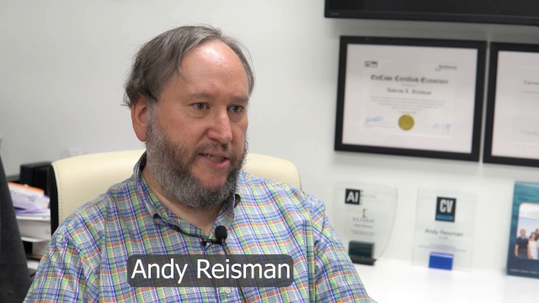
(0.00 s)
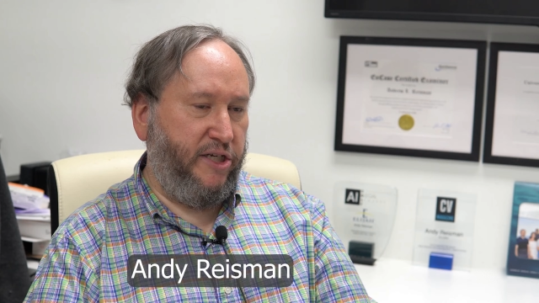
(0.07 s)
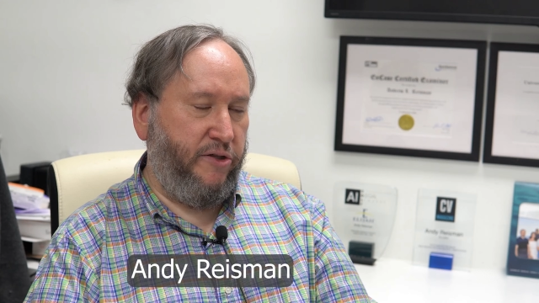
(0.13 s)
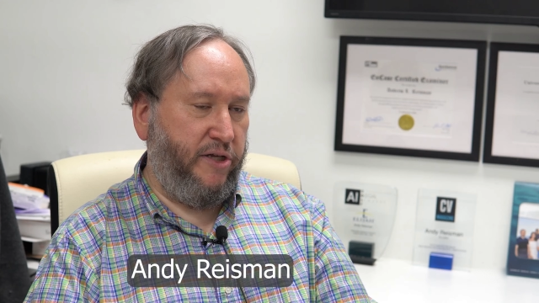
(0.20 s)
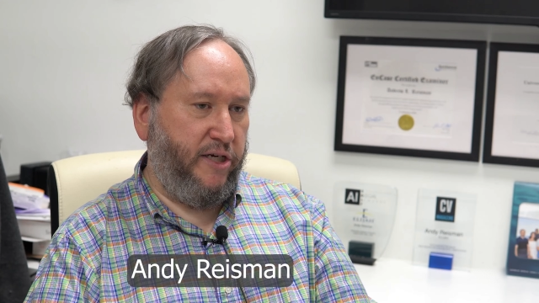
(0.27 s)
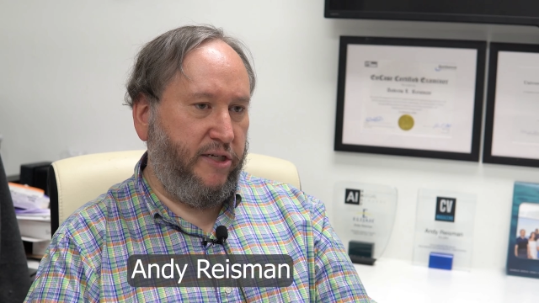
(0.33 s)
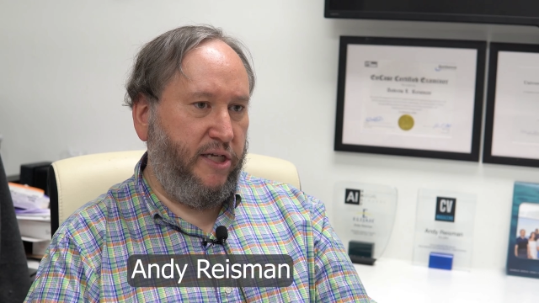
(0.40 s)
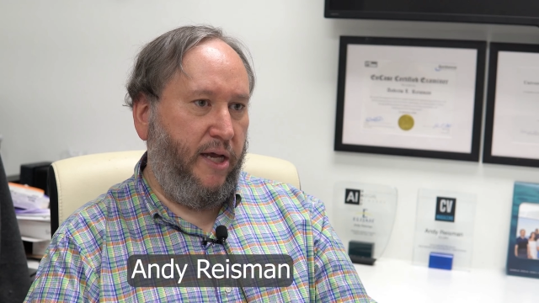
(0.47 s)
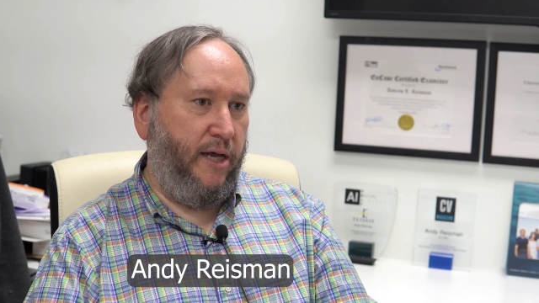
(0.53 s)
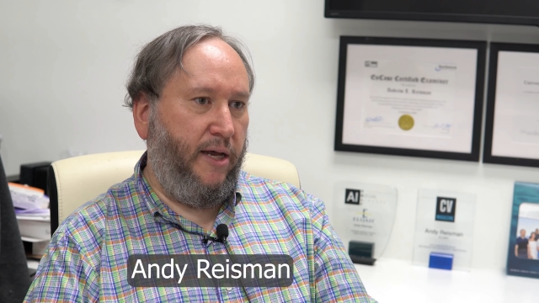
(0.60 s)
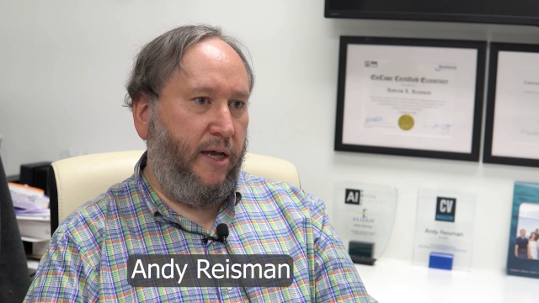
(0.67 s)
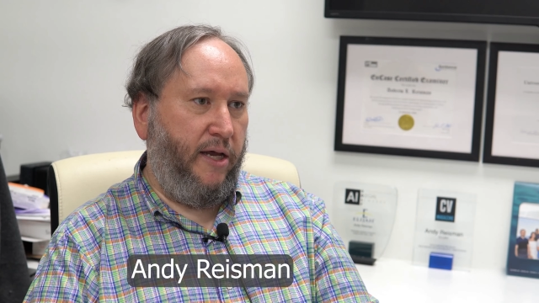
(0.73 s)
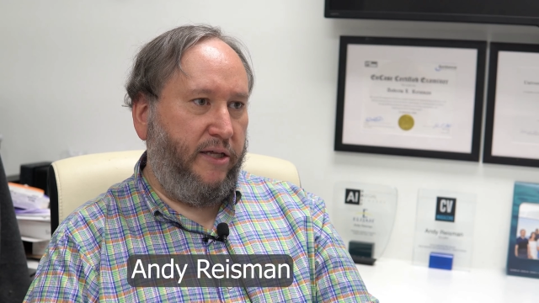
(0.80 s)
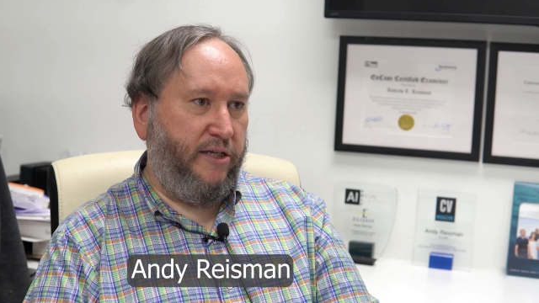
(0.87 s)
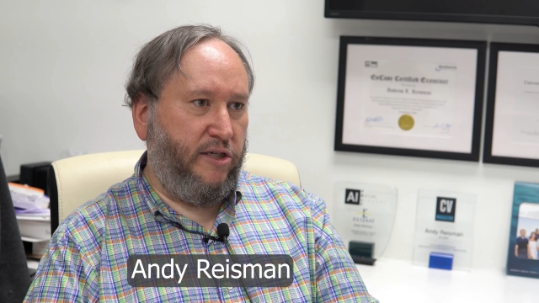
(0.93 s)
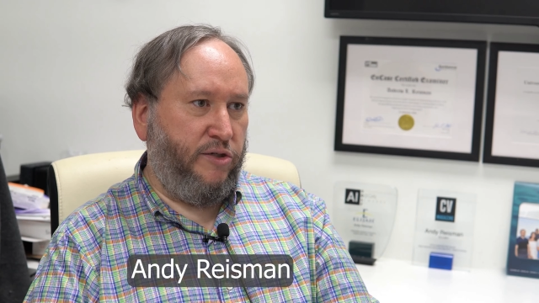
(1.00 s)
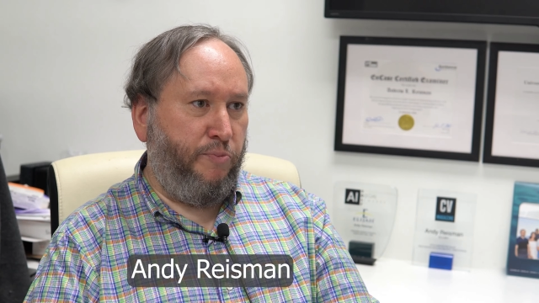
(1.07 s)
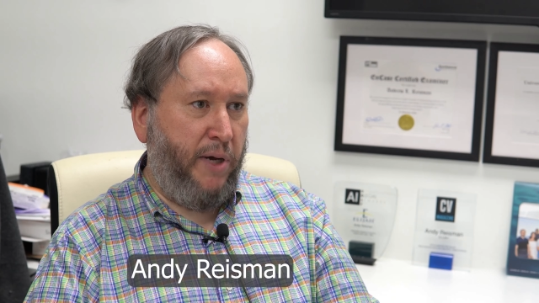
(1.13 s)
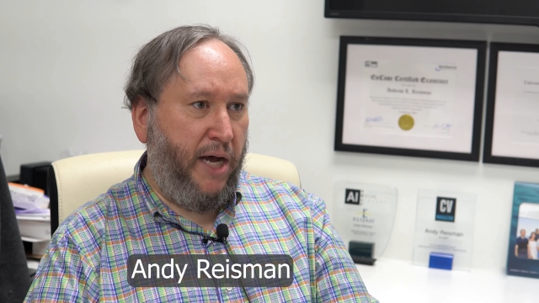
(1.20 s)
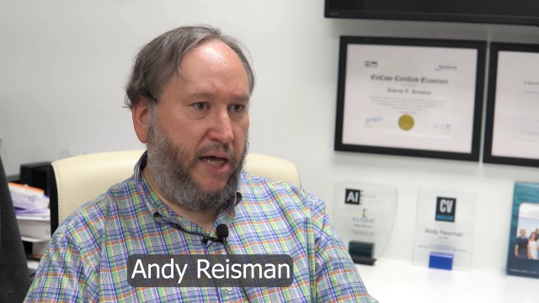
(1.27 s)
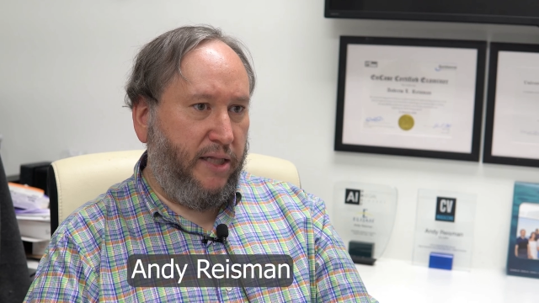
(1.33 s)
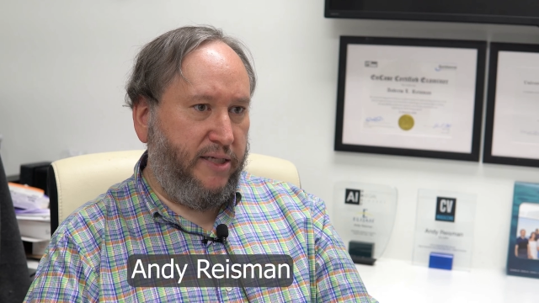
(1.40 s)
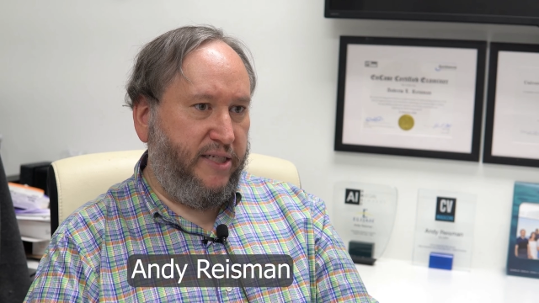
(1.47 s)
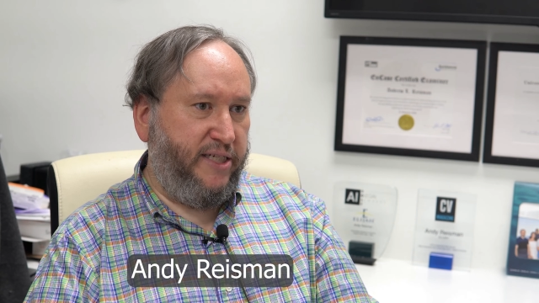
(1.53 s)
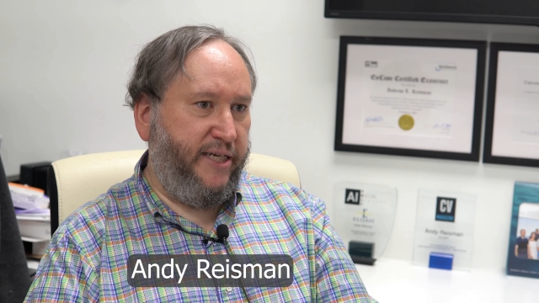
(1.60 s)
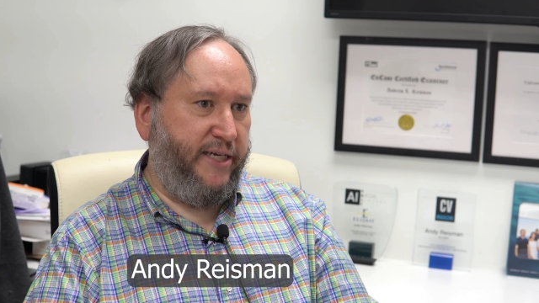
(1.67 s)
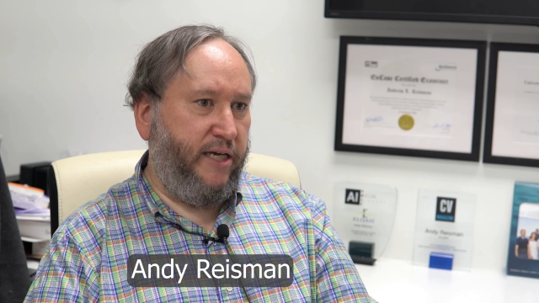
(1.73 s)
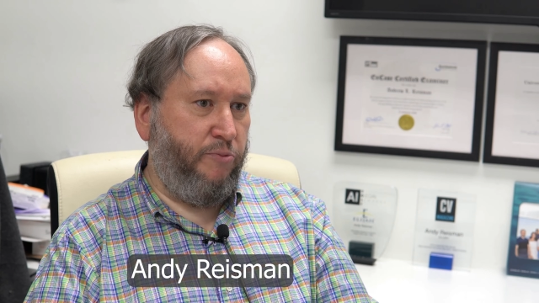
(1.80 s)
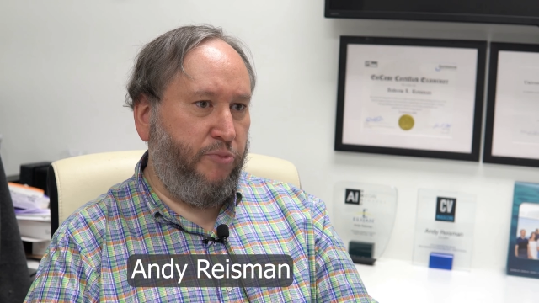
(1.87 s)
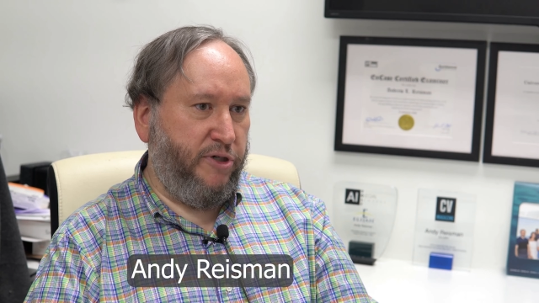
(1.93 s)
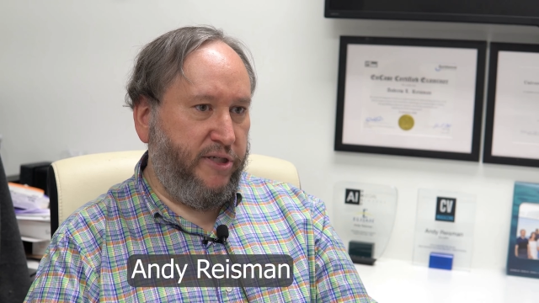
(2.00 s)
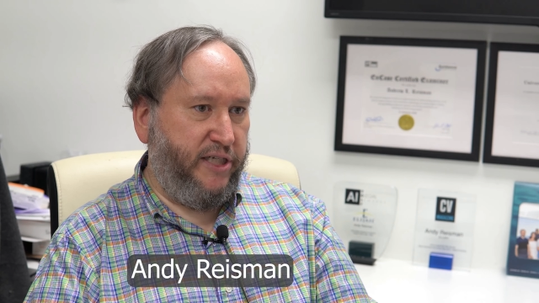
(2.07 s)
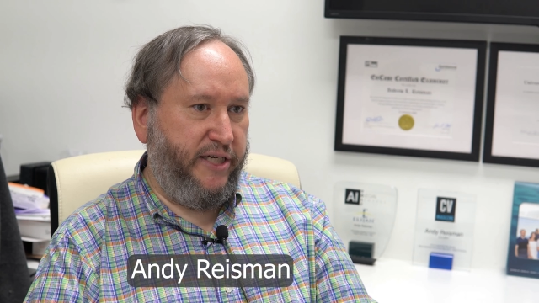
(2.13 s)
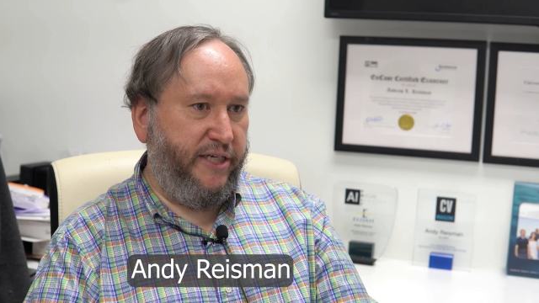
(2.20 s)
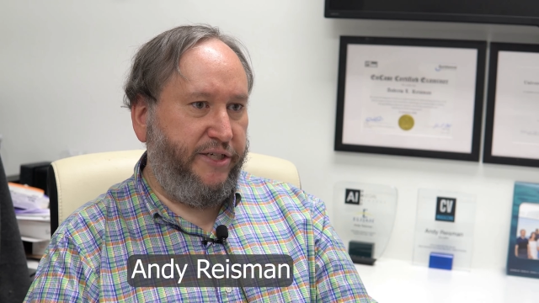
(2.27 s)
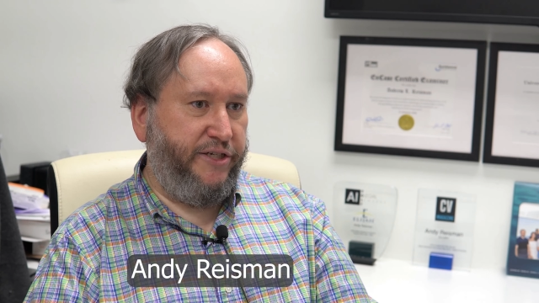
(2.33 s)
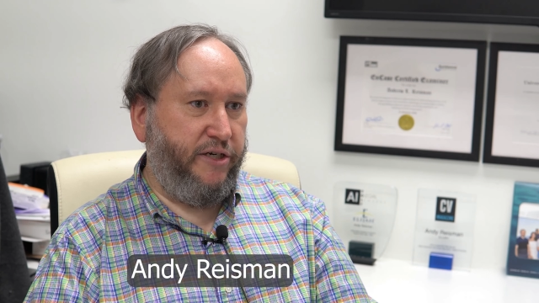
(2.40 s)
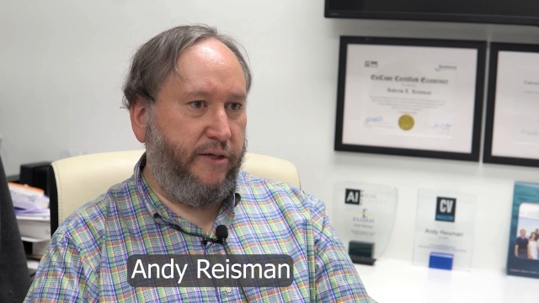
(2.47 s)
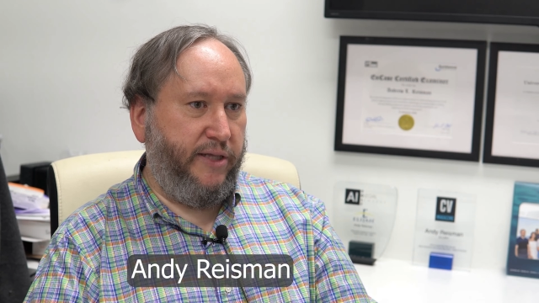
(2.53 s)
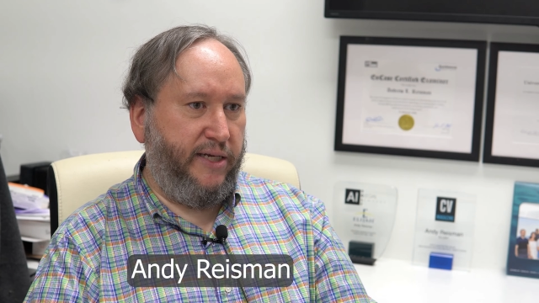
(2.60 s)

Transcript: So there's policy and procedure